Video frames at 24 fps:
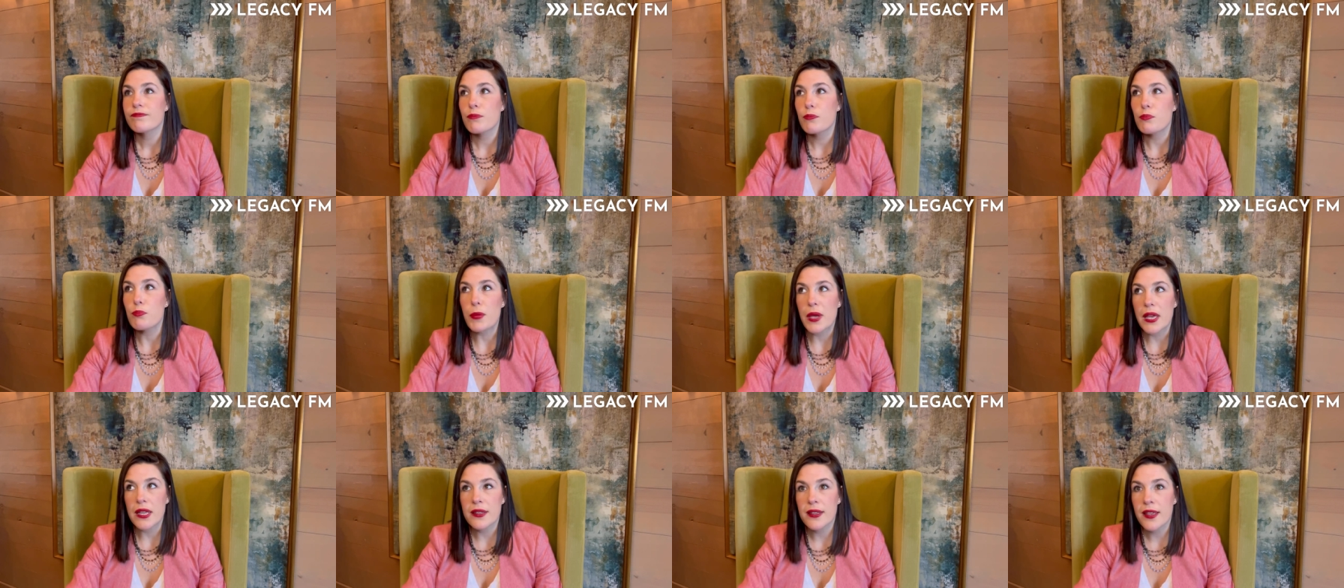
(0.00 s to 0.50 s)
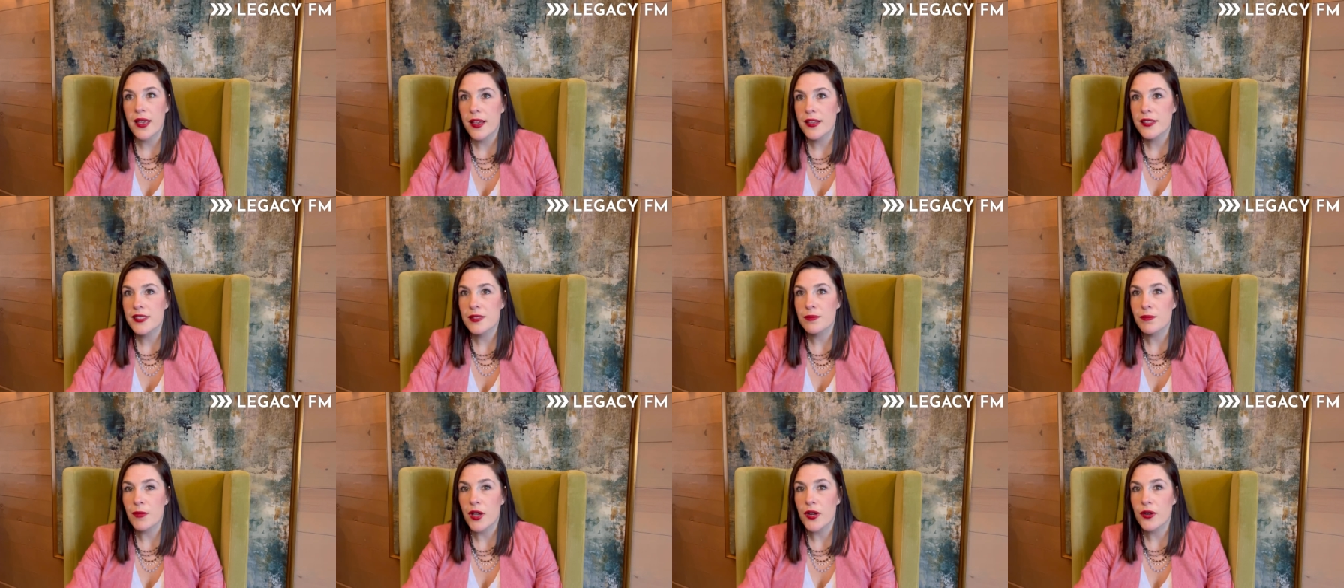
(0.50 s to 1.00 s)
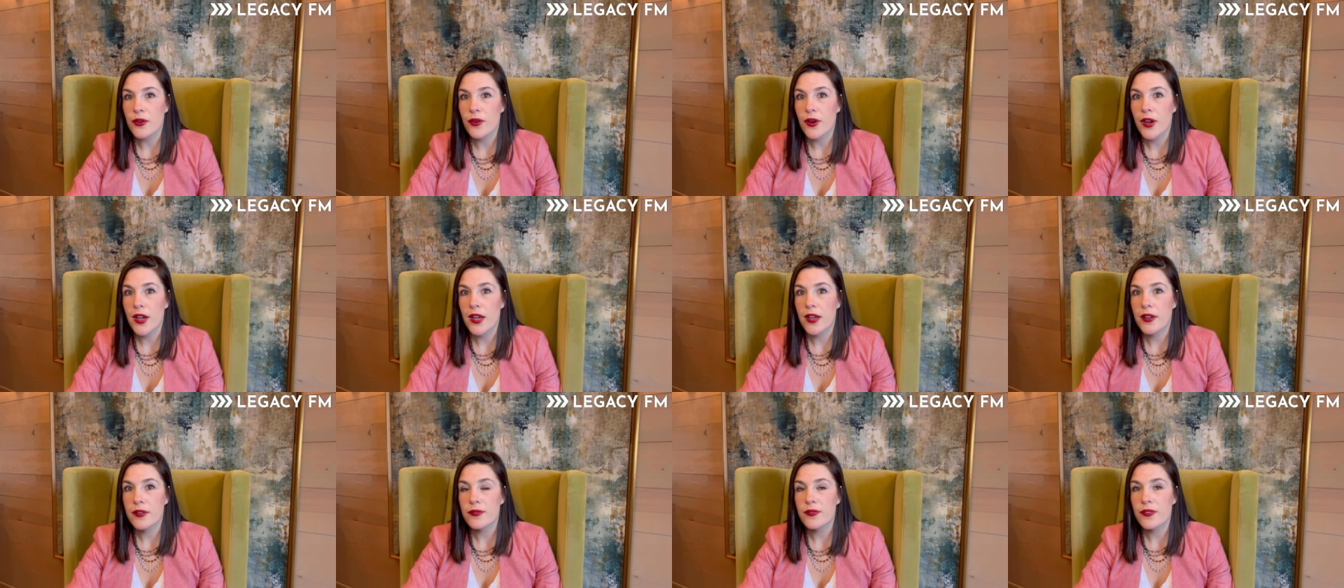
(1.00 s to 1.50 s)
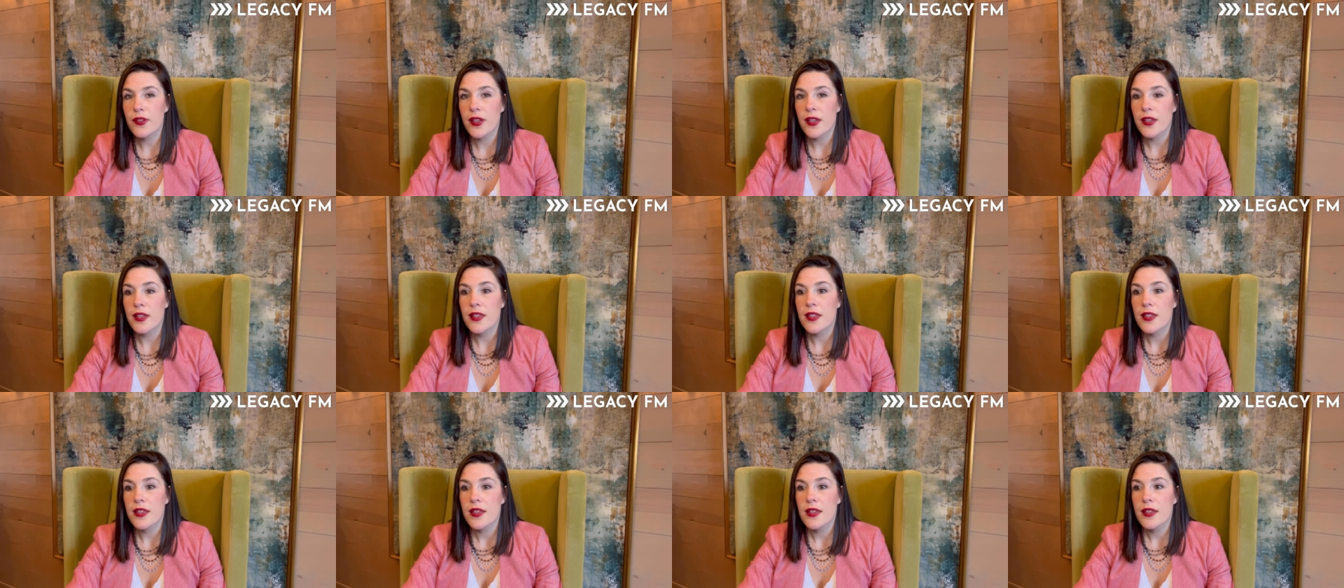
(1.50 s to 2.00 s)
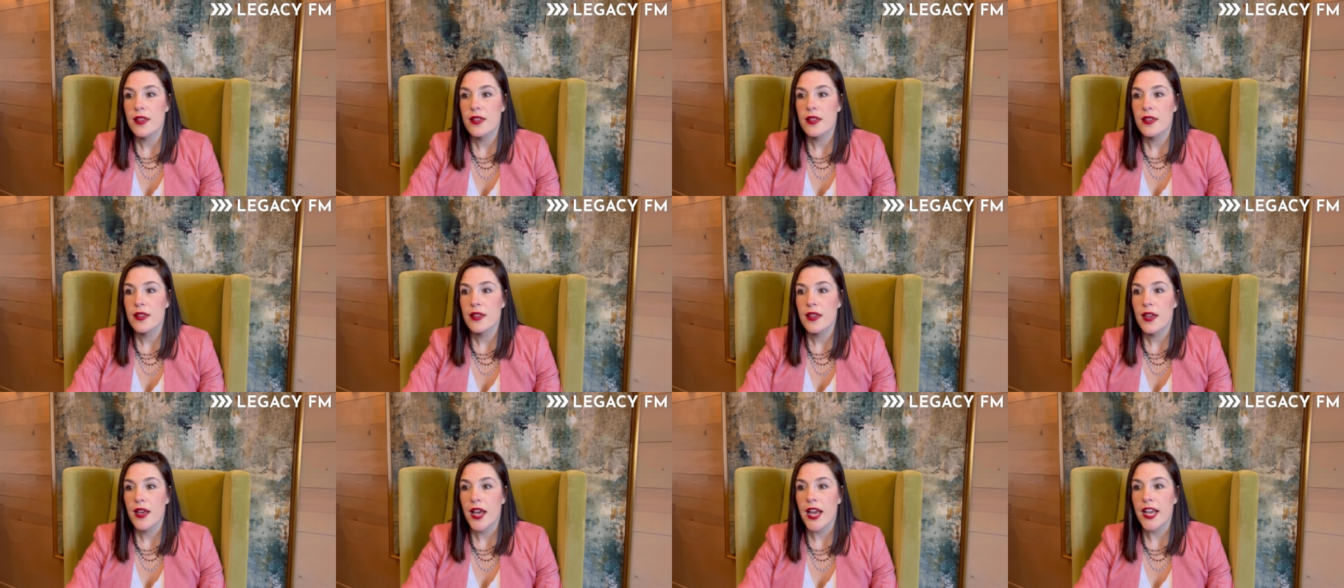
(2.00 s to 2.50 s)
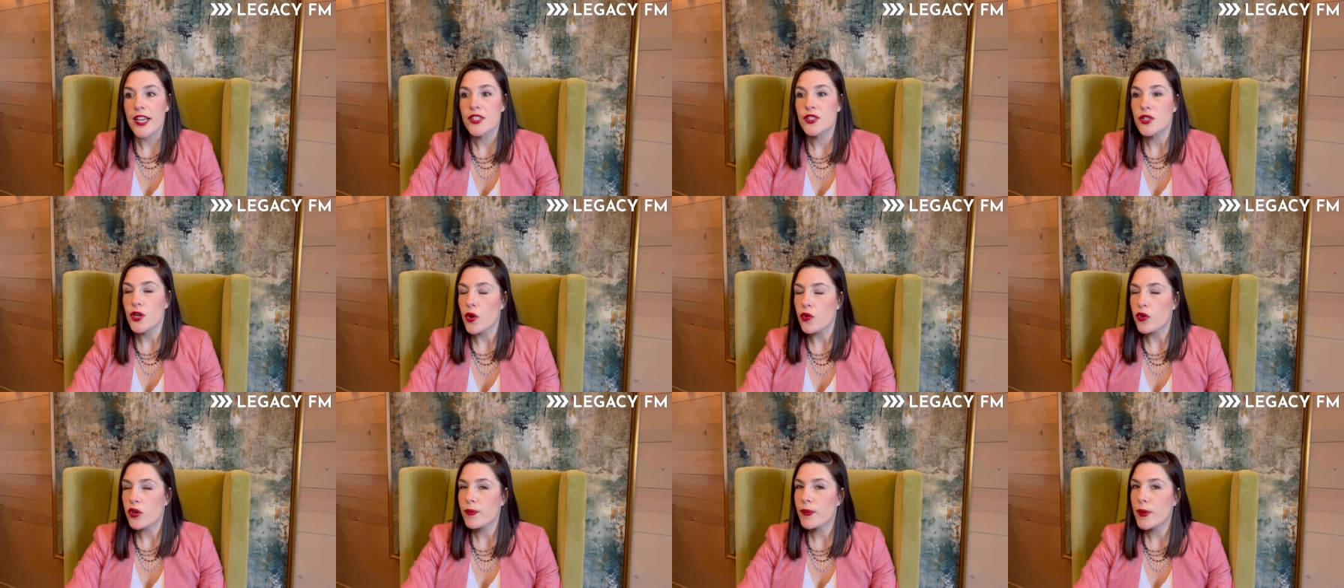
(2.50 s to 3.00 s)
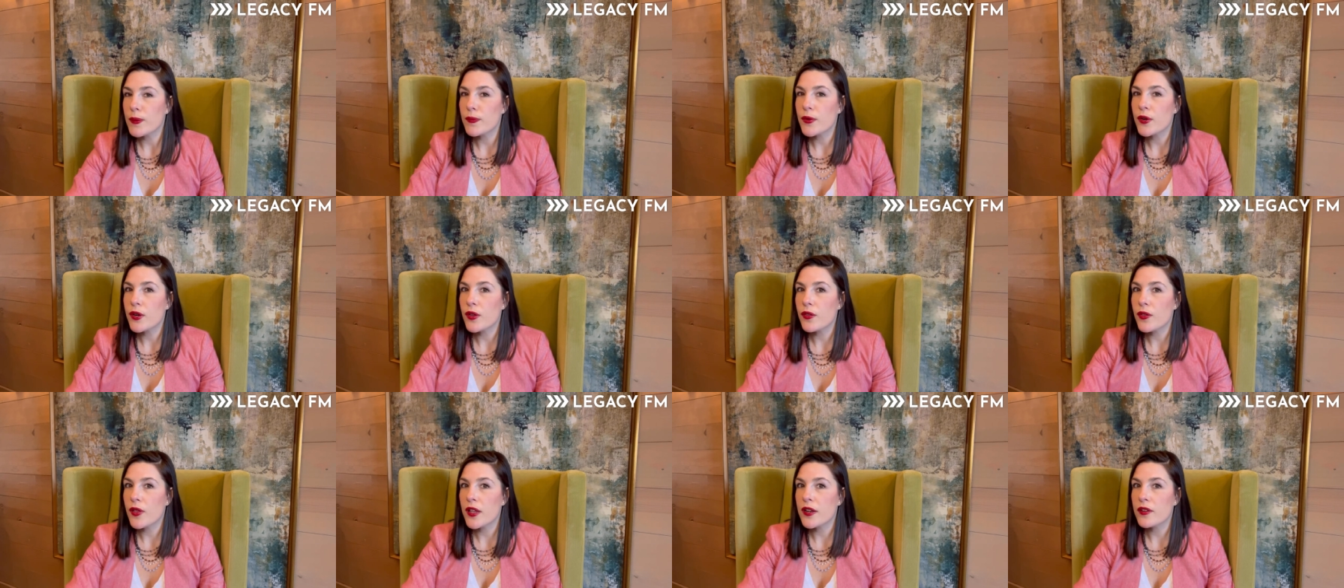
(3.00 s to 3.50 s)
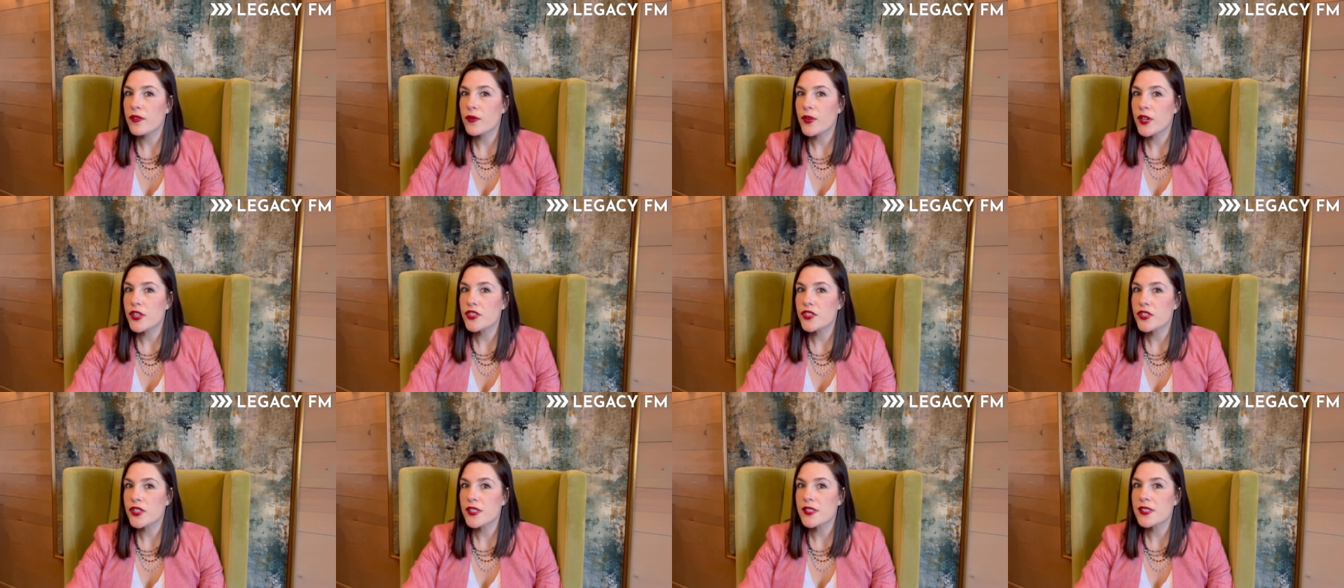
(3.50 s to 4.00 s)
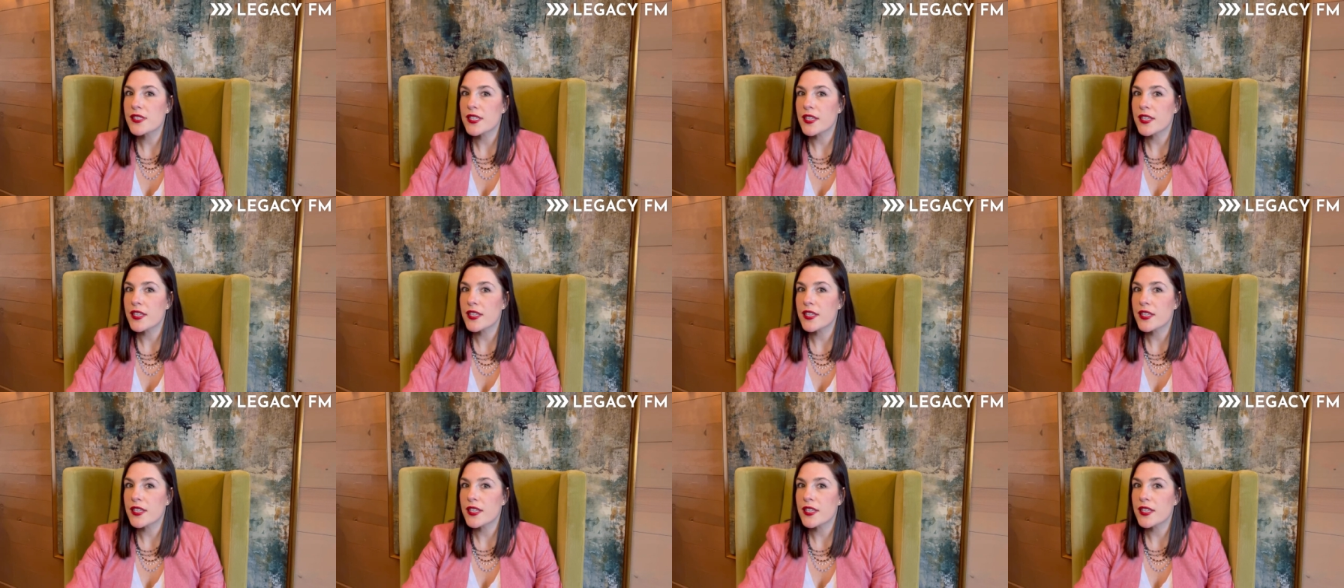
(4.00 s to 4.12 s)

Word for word: med gas monograph. I don't remember a lot of questions,